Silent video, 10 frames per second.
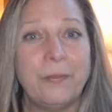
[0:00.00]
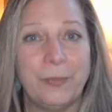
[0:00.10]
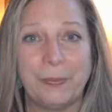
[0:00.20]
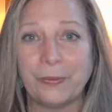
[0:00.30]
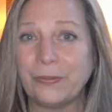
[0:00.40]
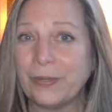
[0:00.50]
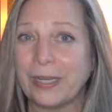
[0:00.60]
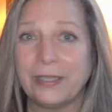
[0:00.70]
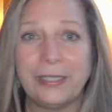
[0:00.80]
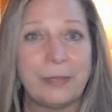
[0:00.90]
We both know how to
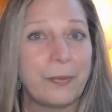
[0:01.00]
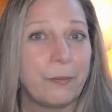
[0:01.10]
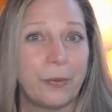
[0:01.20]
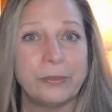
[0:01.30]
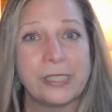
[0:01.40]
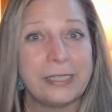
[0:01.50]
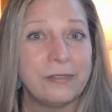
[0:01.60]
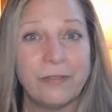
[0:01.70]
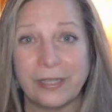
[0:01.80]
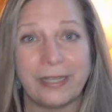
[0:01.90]
clean up both sides
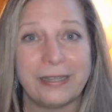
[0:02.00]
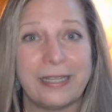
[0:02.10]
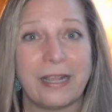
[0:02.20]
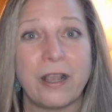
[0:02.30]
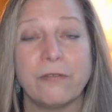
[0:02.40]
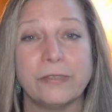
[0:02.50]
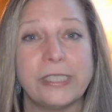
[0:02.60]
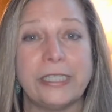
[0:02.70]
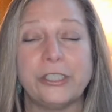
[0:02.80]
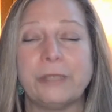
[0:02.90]
of that
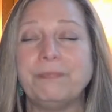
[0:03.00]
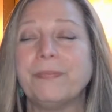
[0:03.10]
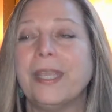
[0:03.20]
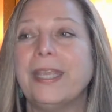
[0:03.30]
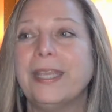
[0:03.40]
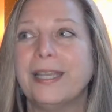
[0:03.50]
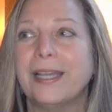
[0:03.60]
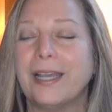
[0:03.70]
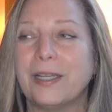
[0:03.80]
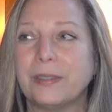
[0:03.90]
conversation.
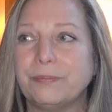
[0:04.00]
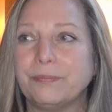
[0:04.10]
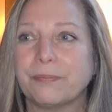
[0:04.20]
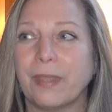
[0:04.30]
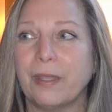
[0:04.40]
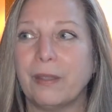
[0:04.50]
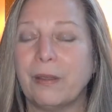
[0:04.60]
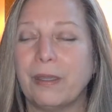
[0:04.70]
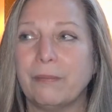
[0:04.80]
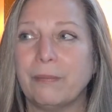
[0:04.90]

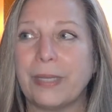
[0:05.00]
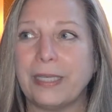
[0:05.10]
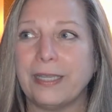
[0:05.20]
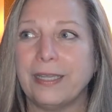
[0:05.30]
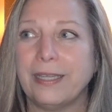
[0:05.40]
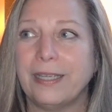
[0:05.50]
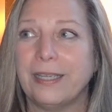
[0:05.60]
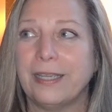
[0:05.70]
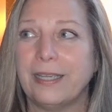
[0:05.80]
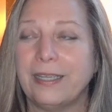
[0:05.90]
But
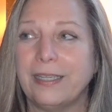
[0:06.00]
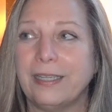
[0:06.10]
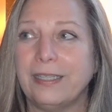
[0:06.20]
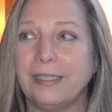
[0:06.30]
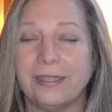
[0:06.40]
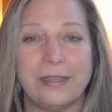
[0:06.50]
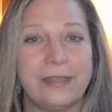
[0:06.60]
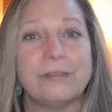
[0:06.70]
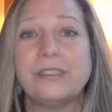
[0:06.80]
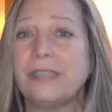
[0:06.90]

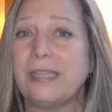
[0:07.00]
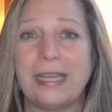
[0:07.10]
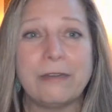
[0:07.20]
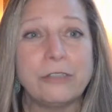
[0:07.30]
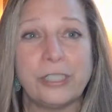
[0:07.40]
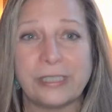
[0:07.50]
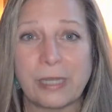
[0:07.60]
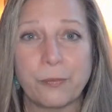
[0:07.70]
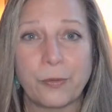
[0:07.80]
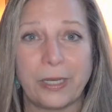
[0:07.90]
the energy is
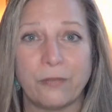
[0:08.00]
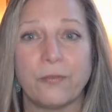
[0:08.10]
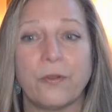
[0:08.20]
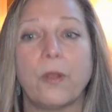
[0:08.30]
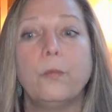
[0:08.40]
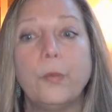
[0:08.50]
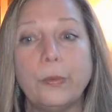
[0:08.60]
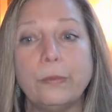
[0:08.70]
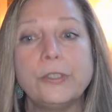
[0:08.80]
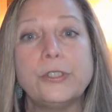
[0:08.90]
up right now for our
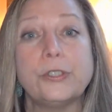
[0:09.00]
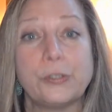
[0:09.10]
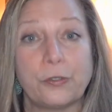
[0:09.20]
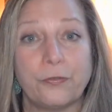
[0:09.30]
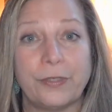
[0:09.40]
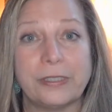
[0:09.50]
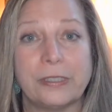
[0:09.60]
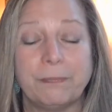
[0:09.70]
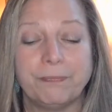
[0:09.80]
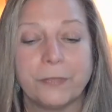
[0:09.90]
wounds to
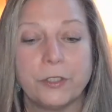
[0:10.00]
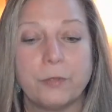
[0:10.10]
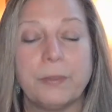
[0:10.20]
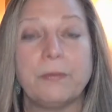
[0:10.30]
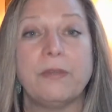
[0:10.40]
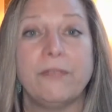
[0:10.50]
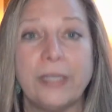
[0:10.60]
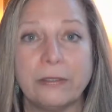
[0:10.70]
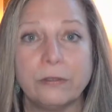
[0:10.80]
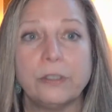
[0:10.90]
surface, to be
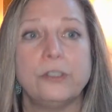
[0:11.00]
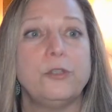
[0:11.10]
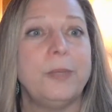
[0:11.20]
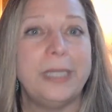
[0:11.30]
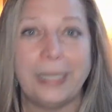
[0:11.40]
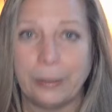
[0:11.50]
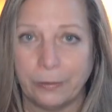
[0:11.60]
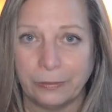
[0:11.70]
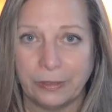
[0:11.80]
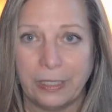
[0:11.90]
revealed, to be
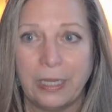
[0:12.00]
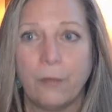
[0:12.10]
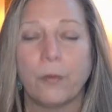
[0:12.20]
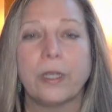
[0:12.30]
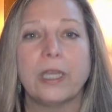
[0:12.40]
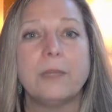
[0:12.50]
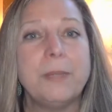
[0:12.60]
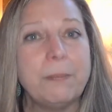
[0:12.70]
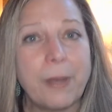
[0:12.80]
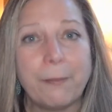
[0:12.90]
healed. We're going to
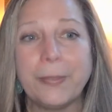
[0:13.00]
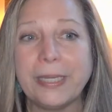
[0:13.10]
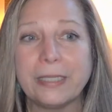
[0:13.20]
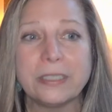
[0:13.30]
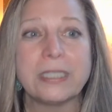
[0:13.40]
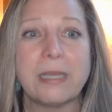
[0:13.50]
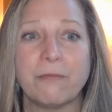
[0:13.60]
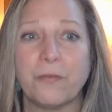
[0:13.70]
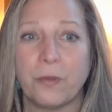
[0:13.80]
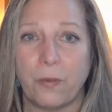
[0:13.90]
be bumping into
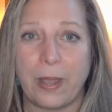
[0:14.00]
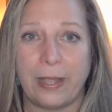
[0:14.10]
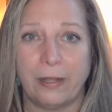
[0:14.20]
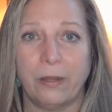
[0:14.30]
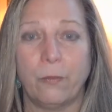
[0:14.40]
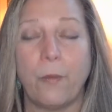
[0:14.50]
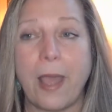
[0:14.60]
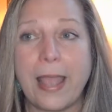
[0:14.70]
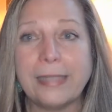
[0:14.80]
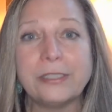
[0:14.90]
them for a while.
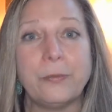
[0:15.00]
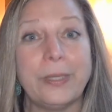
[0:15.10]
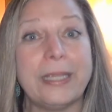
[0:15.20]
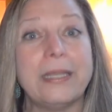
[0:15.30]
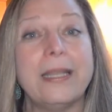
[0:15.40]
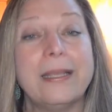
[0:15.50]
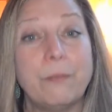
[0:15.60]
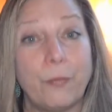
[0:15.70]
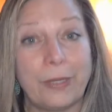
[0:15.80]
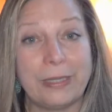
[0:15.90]
Why? So we can
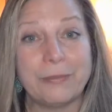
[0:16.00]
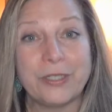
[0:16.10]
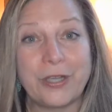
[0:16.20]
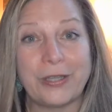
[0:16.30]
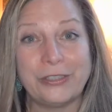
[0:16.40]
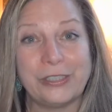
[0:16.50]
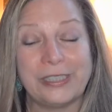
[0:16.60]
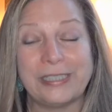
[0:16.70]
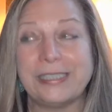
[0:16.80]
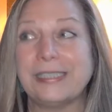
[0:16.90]
bring them to
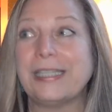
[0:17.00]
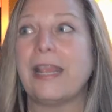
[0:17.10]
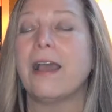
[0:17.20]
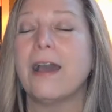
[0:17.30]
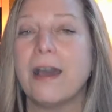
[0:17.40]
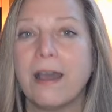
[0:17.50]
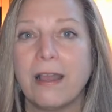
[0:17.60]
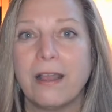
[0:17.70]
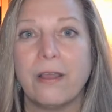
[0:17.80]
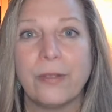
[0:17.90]
consciousness and say, oh,
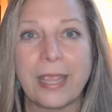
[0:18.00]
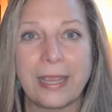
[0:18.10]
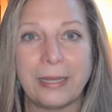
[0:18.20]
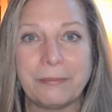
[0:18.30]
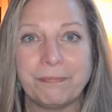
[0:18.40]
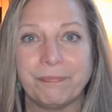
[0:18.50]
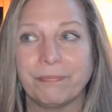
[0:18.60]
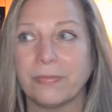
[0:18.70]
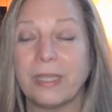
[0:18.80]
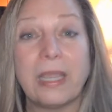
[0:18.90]
okay,
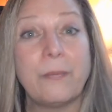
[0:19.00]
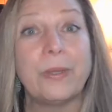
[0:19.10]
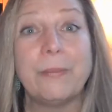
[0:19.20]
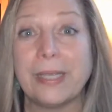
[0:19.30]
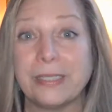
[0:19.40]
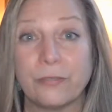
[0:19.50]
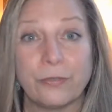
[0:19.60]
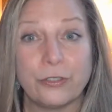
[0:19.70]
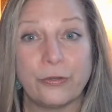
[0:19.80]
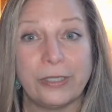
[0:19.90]
I want to make a
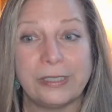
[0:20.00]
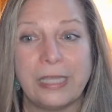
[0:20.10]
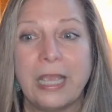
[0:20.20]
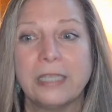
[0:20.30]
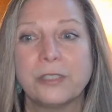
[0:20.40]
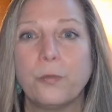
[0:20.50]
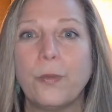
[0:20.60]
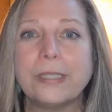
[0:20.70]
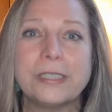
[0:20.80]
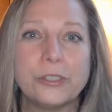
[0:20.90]
different choice. So
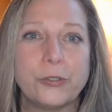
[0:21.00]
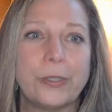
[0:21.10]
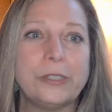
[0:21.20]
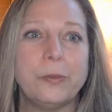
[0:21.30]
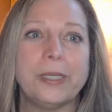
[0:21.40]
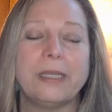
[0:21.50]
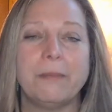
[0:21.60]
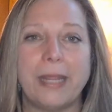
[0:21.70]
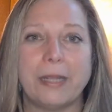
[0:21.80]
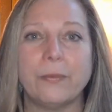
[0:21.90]
what's a choice we can make?